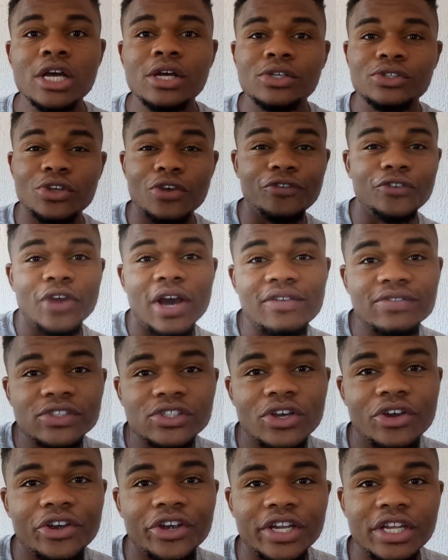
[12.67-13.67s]
So if you haven't
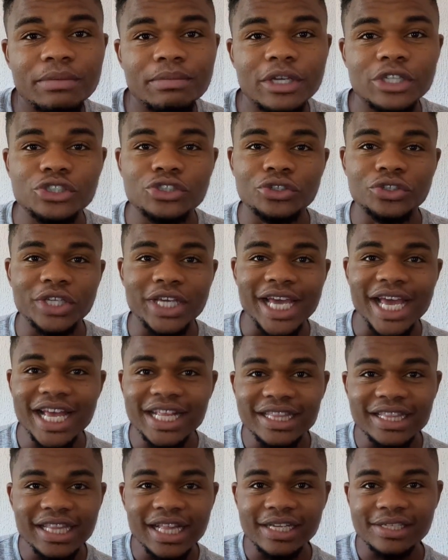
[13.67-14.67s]
already, make sure you
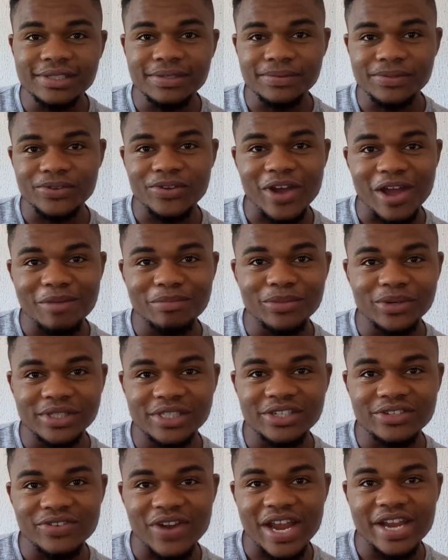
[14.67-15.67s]
hit that subscribe
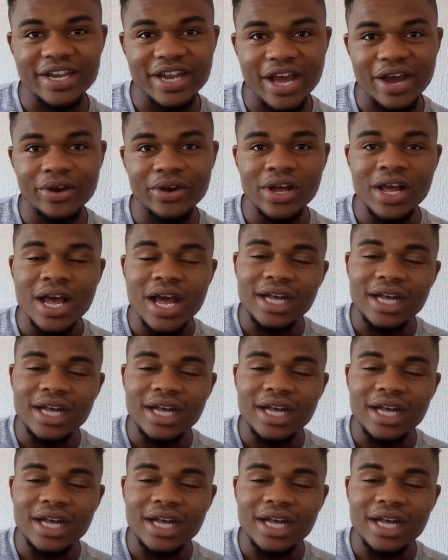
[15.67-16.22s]
button right now